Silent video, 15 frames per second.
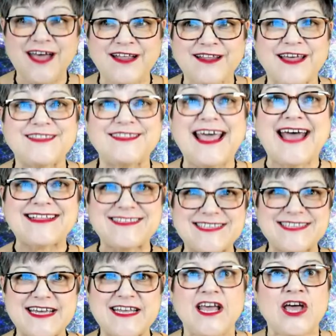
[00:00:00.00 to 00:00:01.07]
Like, that's
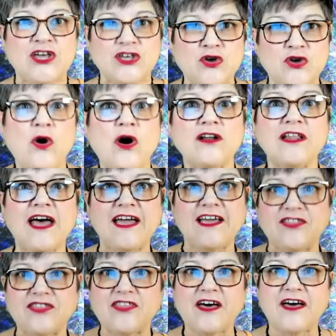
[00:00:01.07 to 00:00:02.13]
it. You're like
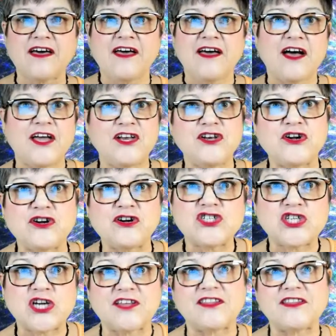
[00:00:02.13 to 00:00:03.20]
the
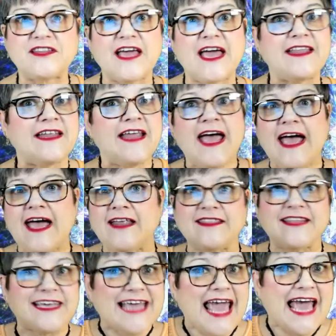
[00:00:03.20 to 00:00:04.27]
inertia, and
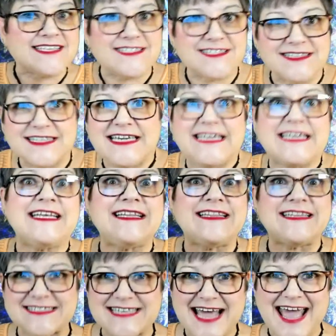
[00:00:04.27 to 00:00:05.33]
the gasoline in the
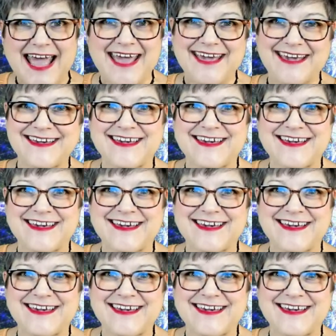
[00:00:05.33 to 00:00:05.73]
tank